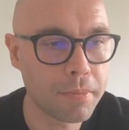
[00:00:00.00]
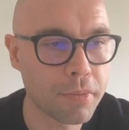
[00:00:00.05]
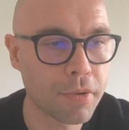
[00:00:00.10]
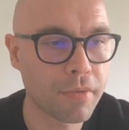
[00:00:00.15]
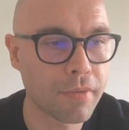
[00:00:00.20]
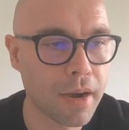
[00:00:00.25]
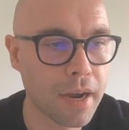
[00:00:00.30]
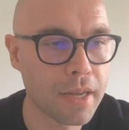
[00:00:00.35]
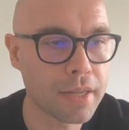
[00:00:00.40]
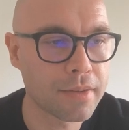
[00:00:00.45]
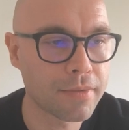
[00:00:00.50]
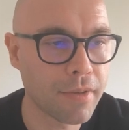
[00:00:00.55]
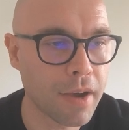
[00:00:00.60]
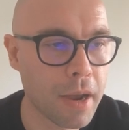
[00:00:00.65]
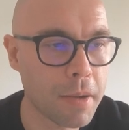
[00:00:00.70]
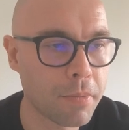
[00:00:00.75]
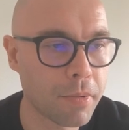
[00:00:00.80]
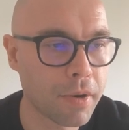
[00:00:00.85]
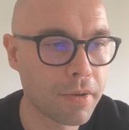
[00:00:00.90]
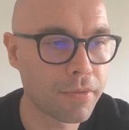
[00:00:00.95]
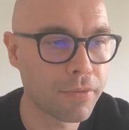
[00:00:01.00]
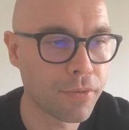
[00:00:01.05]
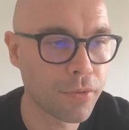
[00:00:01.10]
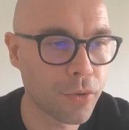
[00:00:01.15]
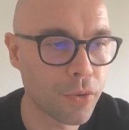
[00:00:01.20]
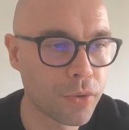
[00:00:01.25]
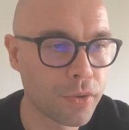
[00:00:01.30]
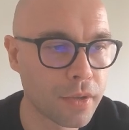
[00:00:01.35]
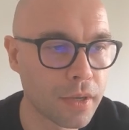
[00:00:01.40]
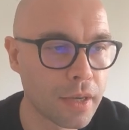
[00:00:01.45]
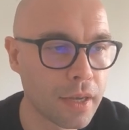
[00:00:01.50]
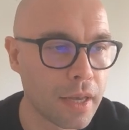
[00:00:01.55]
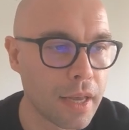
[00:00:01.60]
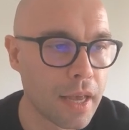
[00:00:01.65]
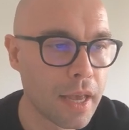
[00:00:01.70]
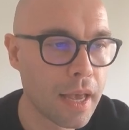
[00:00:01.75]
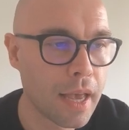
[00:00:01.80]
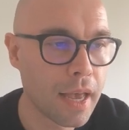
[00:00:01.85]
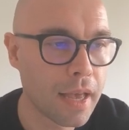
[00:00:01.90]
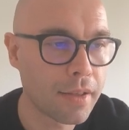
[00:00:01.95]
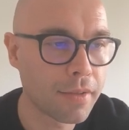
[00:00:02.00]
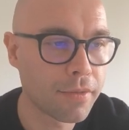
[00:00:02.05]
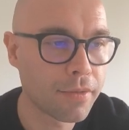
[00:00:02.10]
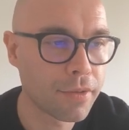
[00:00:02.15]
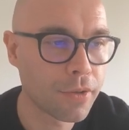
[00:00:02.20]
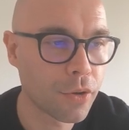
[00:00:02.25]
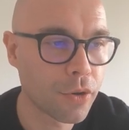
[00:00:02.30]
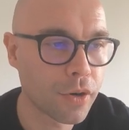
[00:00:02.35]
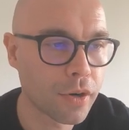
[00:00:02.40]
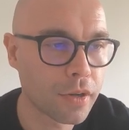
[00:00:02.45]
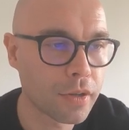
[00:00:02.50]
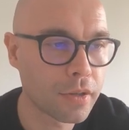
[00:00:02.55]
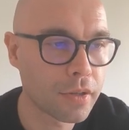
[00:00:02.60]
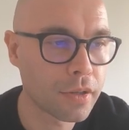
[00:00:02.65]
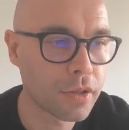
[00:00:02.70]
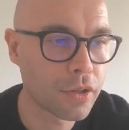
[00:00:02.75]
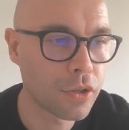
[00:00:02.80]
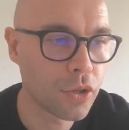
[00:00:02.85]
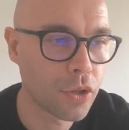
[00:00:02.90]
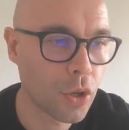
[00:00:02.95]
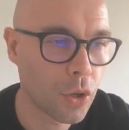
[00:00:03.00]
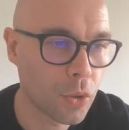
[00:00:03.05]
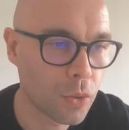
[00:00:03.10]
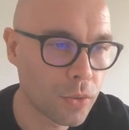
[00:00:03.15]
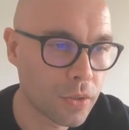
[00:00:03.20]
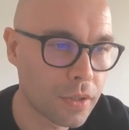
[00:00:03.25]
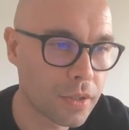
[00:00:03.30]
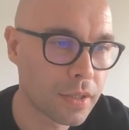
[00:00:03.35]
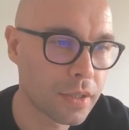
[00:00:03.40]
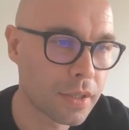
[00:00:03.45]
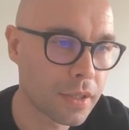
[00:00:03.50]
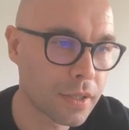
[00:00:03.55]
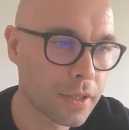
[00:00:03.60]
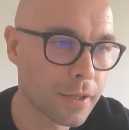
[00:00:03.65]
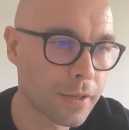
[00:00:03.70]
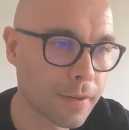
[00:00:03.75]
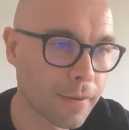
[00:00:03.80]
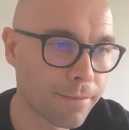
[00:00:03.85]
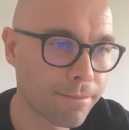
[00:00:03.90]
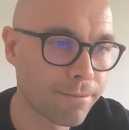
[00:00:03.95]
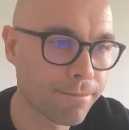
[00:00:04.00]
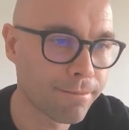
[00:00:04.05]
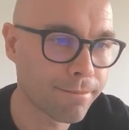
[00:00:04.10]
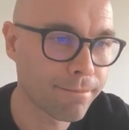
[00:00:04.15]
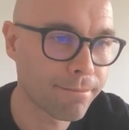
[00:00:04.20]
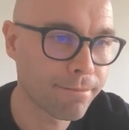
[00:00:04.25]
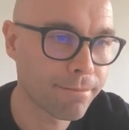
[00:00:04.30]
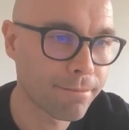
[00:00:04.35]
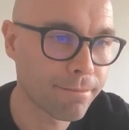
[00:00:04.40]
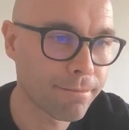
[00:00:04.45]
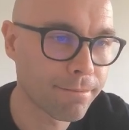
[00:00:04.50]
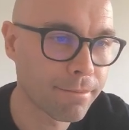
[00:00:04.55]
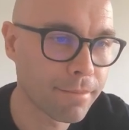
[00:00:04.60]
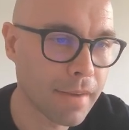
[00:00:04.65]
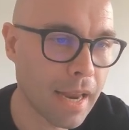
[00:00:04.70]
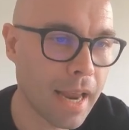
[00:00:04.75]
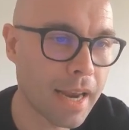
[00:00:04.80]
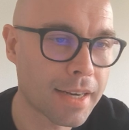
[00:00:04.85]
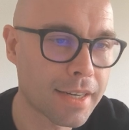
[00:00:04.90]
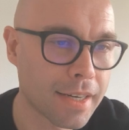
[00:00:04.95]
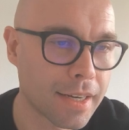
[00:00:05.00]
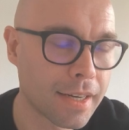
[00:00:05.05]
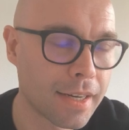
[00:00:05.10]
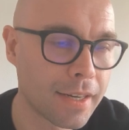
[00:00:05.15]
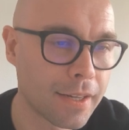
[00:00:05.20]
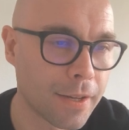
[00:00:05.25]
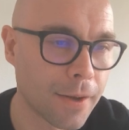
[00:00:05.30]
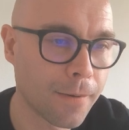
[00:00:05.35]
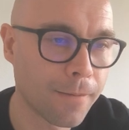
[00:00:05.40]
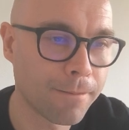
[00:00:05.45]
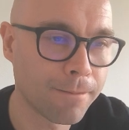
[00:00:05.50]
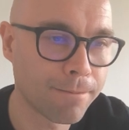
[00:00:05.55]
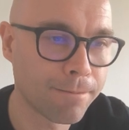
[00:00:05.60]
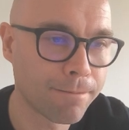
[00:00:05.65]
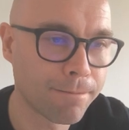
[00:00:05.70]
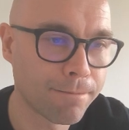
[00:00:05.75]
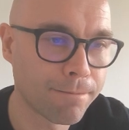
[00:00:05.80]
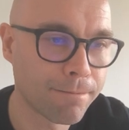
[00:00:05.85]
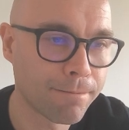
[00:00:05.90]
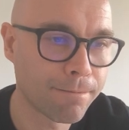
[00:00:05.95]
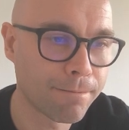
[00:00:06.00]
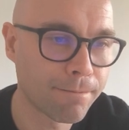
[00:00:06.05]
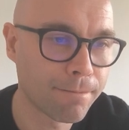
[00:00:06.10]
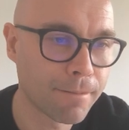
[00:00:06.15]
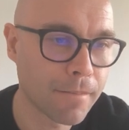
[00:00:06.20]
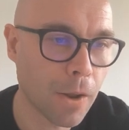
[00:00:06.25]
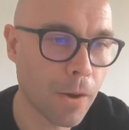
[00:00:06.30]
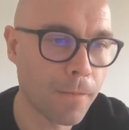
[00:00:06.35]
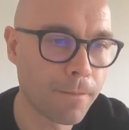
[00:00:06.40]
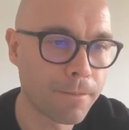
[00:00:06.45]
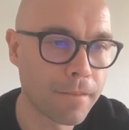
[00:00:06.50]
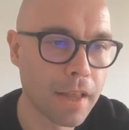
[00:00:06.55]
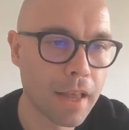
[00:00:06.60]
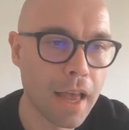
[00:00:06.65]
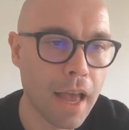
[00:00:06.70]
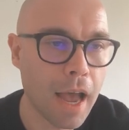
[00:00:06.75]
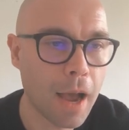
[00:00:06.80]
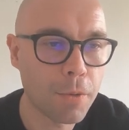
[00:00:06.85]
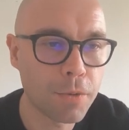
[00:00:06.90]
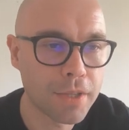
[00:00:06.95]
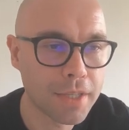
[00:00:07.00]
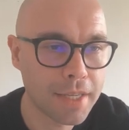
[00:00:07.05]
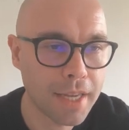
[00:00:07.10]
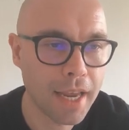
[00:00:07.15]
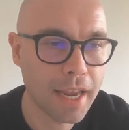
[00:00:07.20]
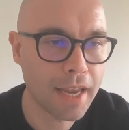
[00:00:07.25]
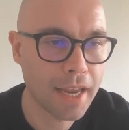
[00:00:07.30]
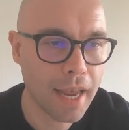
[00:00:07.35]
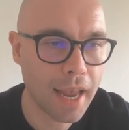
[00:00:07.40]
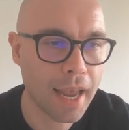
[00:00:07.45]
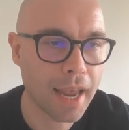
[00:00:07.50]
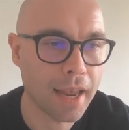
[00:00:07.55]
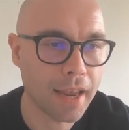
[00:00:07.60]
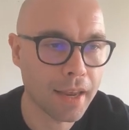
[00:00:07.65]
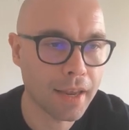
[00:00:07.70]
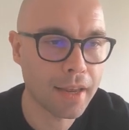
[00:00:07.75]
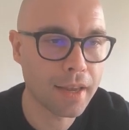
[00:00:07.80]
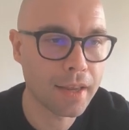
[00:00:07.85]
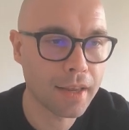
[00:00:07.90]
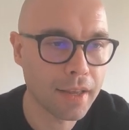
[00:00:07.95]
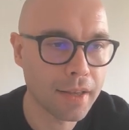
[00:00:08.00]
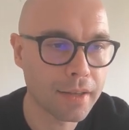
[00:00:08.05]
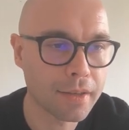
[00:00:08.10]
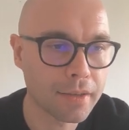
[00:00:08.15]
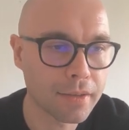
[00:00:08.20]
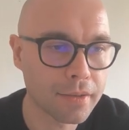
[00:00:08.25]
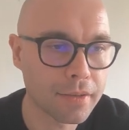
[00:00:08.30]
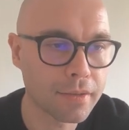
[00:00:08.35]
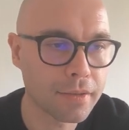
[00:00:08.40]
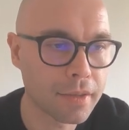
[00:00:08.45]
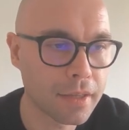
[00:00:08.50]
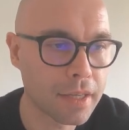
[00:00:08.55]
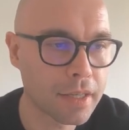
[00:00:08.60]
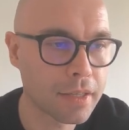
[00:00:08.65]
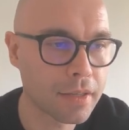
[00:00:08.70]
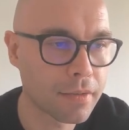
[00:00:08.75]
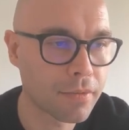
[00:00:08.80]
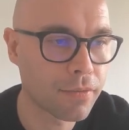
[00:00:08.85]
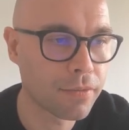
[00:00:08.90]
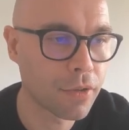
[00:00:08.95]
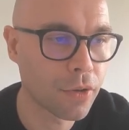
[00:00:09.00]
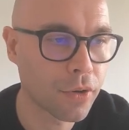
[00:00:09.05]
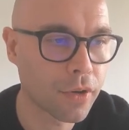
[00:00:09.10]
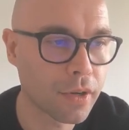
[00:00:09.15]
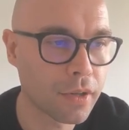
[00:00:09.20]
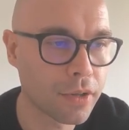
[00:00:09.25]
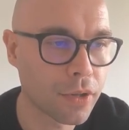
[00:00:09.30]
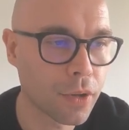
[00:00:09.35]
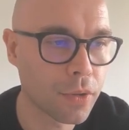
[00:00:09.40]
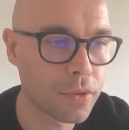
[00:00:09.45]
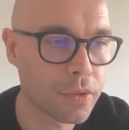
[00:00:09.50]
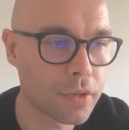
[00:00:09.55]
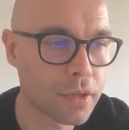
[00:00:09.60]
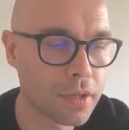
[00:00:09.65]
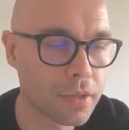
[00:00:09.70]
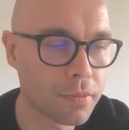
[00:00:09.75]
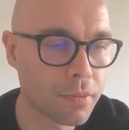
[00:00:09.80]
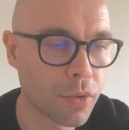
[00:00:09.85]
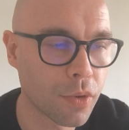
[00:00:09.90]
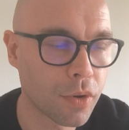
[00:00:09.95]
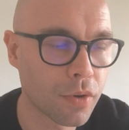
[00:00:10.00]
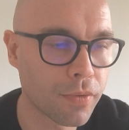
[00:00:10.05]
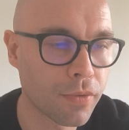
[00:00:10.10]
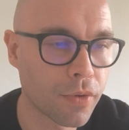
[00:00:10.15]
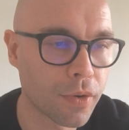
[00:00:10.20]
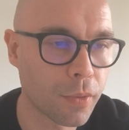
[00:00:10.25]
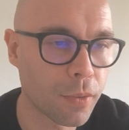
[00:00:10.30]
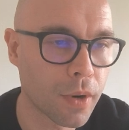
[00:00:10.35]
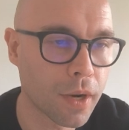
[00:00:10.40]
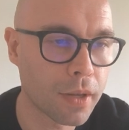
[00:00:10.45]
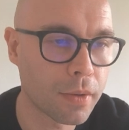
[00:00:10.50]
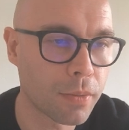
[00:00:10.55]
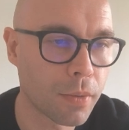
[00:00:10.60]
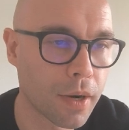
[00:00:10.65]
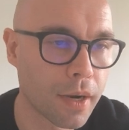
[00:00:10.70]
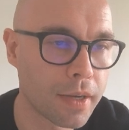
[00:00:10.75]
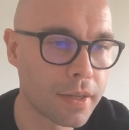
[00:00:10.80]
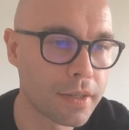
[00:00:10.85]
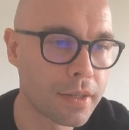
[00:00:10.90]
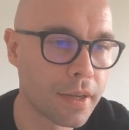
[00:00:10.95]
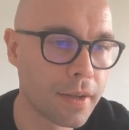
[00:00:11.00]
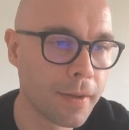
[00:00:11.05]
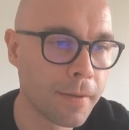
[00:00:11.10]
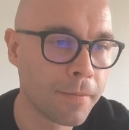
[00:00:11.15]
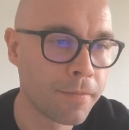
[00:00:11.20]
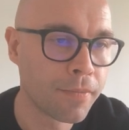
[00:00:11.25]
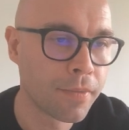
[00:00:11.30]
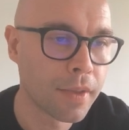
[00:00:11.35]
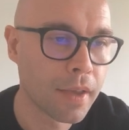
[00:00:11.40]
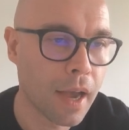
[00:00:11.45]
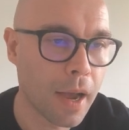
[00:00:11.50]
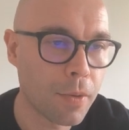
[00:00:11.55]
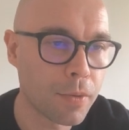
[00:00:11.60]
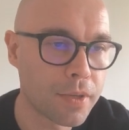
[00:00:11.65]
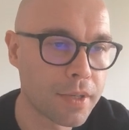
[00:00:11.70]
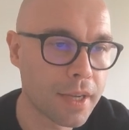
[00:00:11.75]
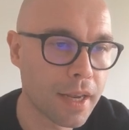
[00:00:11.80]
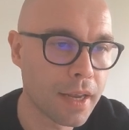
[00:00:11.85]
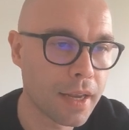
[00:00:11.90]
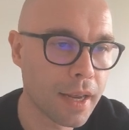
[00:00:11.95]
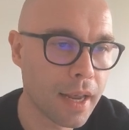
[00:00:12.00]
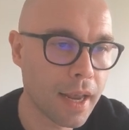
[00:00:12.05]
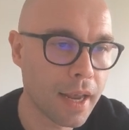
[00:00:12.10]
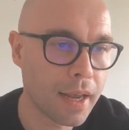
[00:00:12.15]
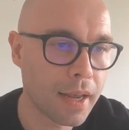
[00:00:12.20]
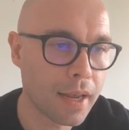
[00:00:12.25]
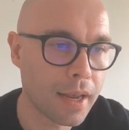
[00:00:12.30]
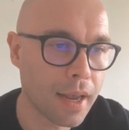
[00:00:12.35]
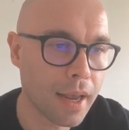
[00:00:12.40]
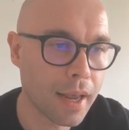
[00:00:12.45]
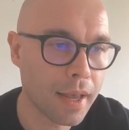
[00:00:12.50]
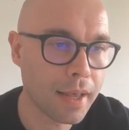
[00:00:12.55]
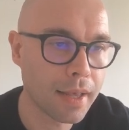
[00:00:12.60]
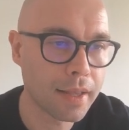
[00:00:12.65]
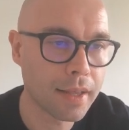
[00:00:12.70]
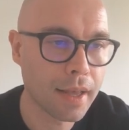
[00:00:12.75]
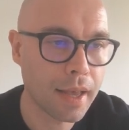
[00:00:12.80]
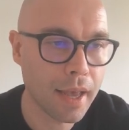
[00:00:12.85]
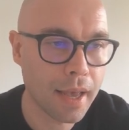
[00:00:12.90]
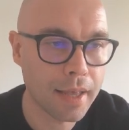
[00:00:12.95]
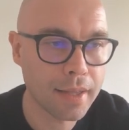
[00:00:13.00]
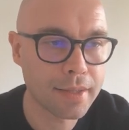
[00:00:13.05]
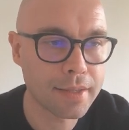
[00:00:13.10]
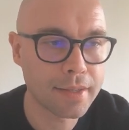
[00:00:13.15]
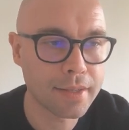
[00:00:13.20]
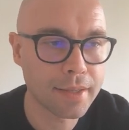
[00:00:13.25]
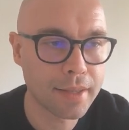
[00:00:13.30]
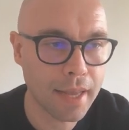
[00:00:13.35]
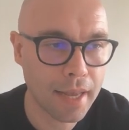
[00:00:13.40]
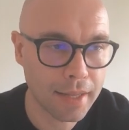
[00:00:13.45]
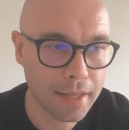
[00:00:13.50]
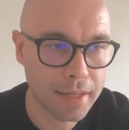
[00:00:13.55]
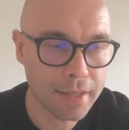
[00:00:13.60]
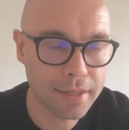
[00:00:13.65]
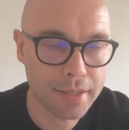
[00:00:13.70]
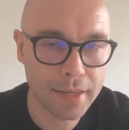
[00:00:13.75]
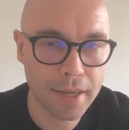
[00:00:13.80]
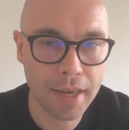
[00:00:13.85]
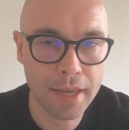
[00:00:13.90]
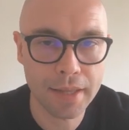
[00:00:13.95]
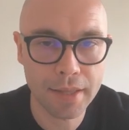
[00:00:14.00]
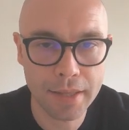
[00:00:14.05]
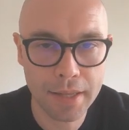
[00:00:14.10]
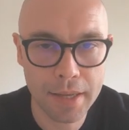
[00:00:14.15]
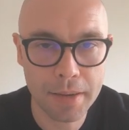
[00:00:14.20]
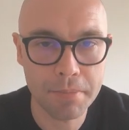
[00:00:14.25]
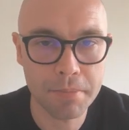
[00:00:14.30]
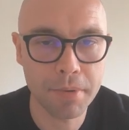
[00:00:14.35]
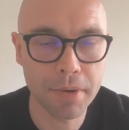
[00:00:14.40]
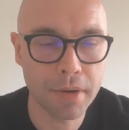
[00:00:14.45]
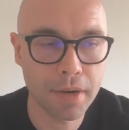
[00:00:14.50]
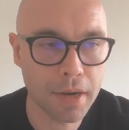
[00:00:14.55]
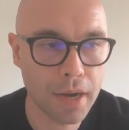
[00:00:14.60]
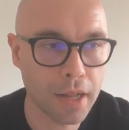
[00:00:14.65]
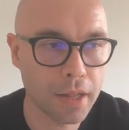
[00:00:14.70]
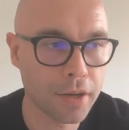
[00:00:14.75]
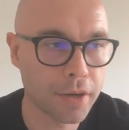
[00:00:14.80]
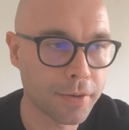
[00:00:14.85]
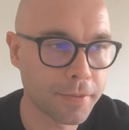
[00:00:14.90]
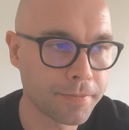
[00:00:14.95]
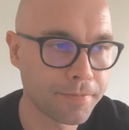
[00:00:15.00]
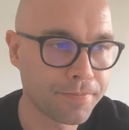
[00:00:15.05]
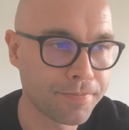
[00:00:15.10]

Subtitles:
provides vibrant fruit and floral notes. Actually, no. I would say A. This floral notes is more for white wines. I would say A, adds tannins and deep color.